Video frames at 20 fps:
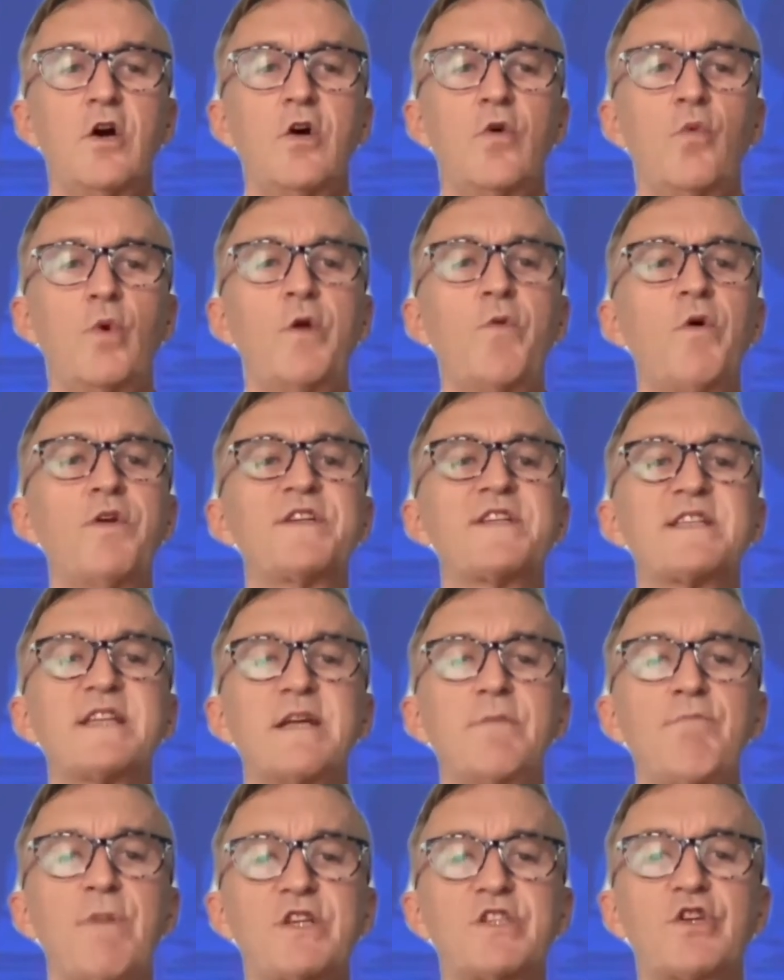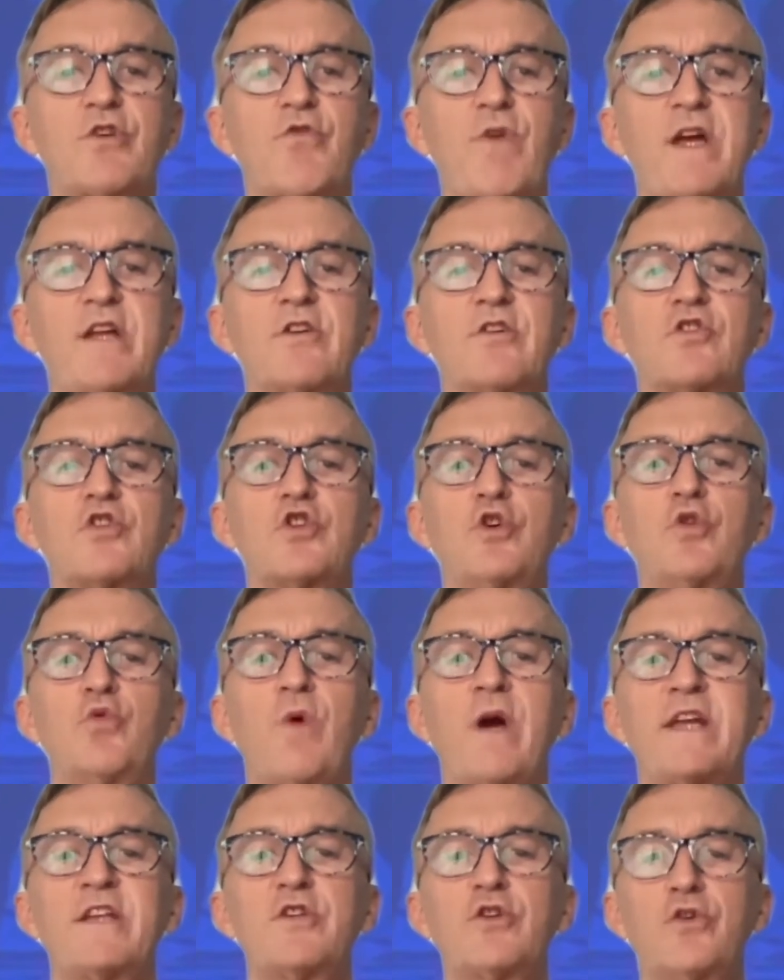We want to see much greater
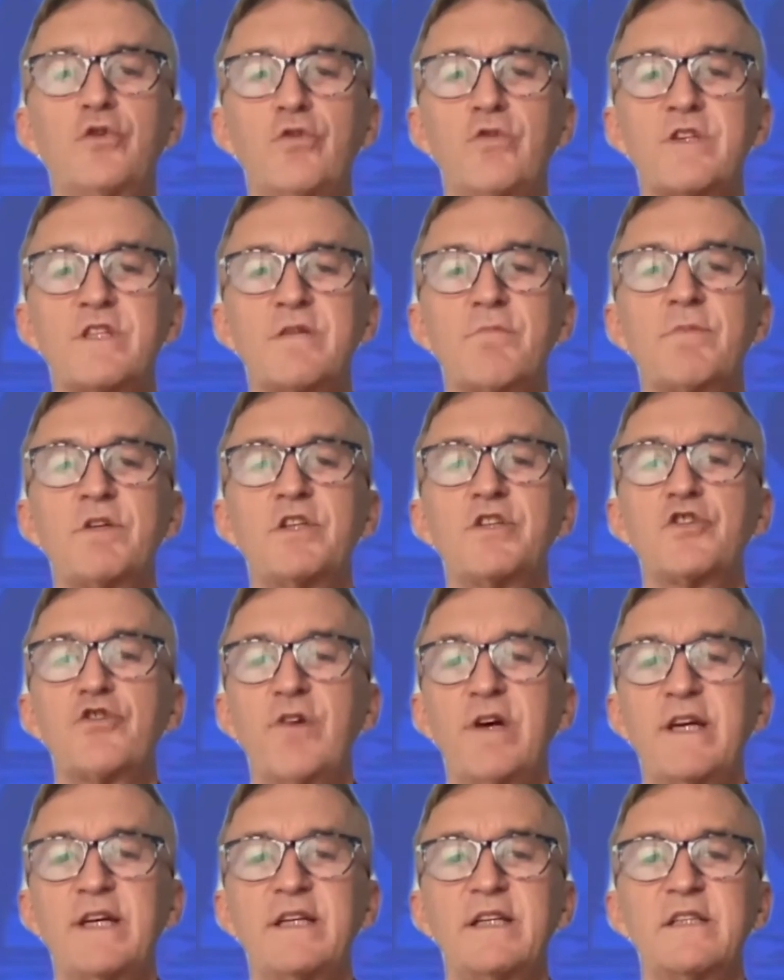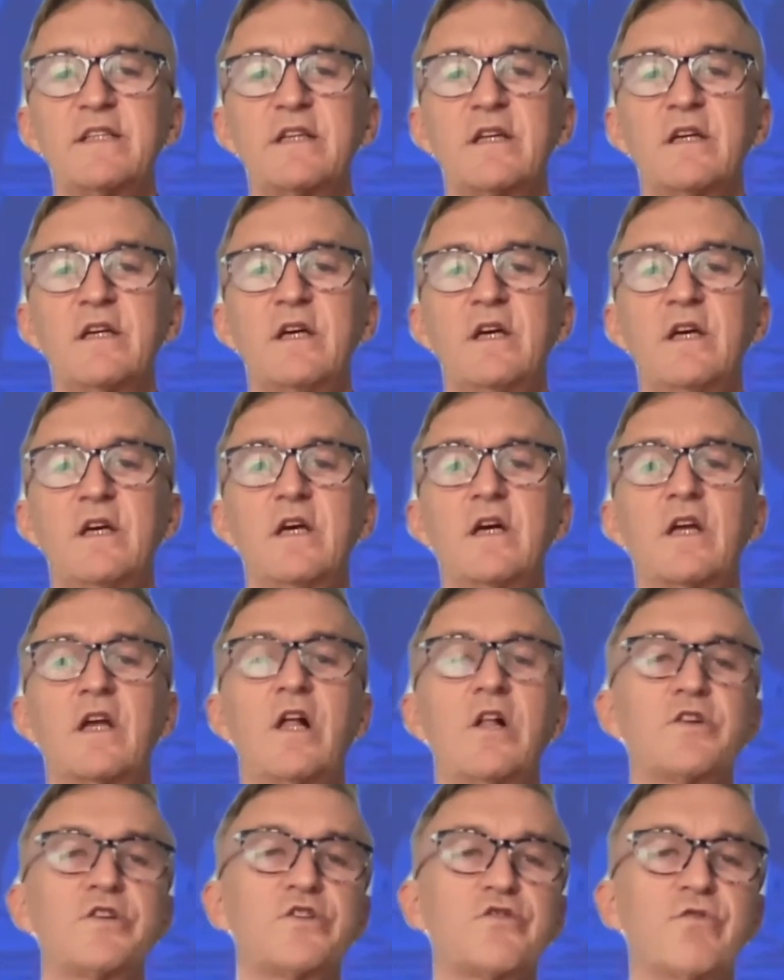two-way tourism and trade,
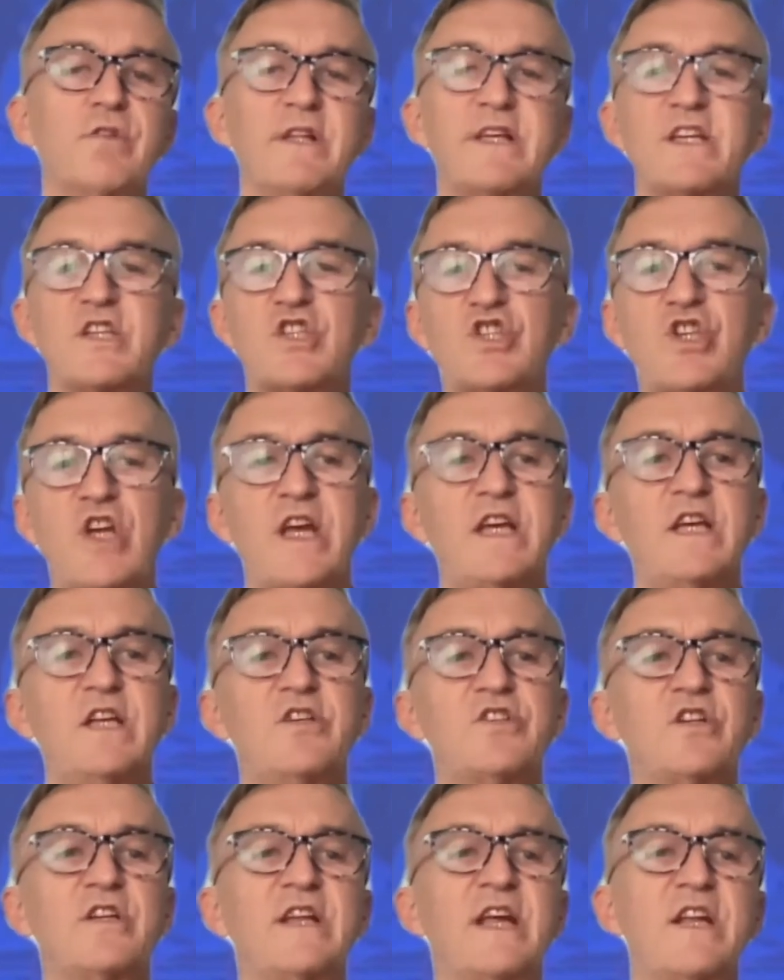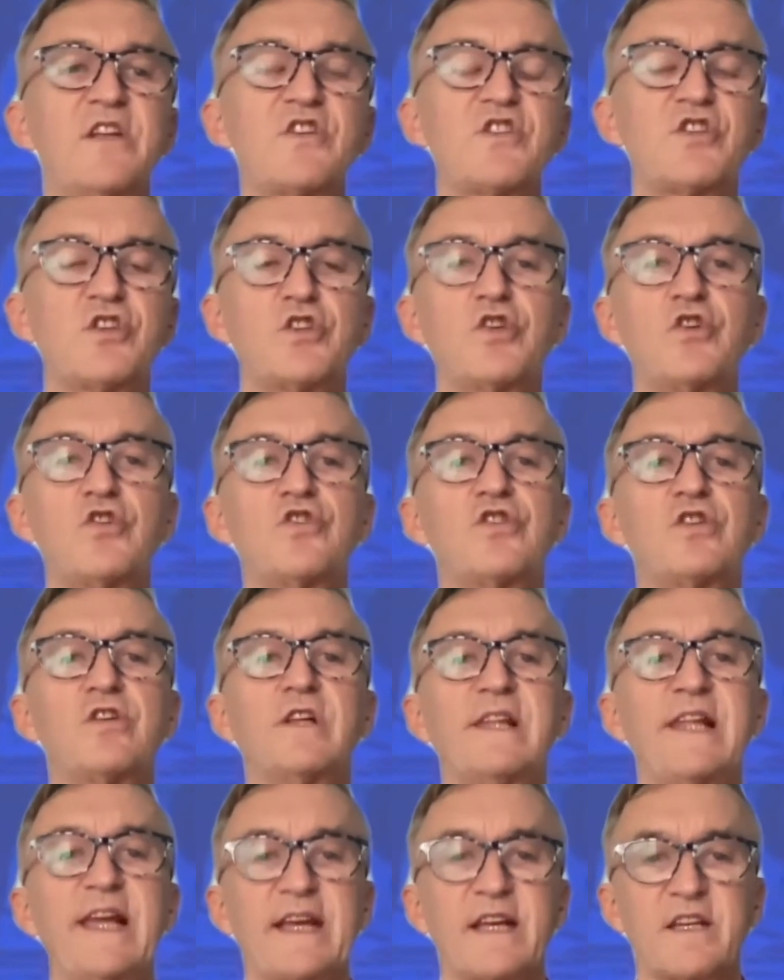cultural exchange and institutional
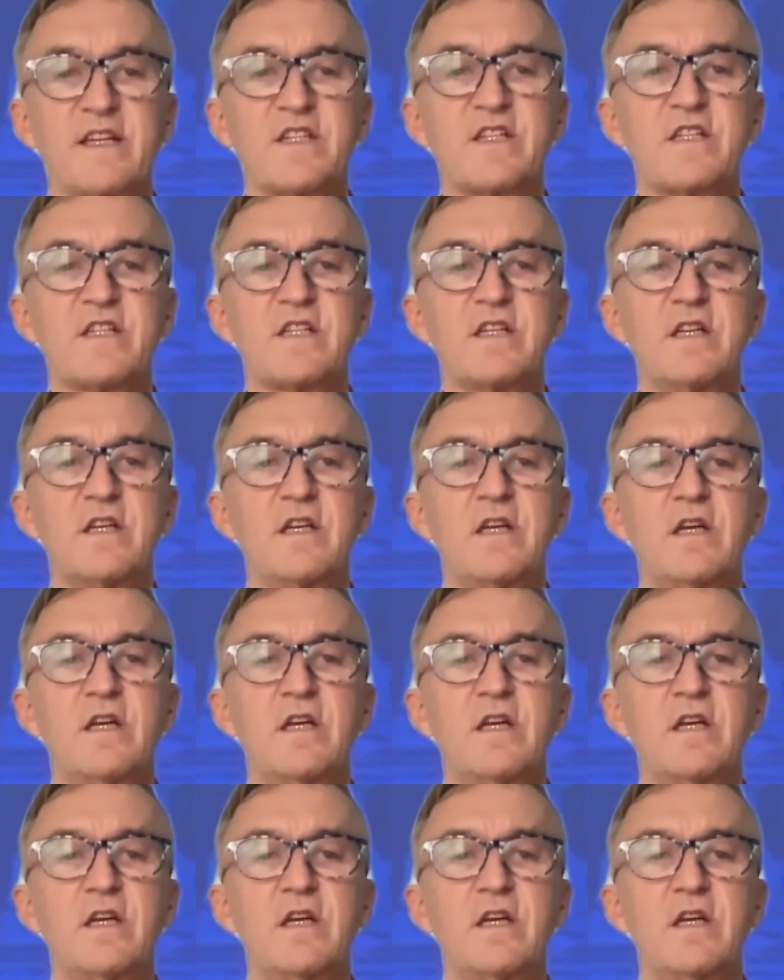links.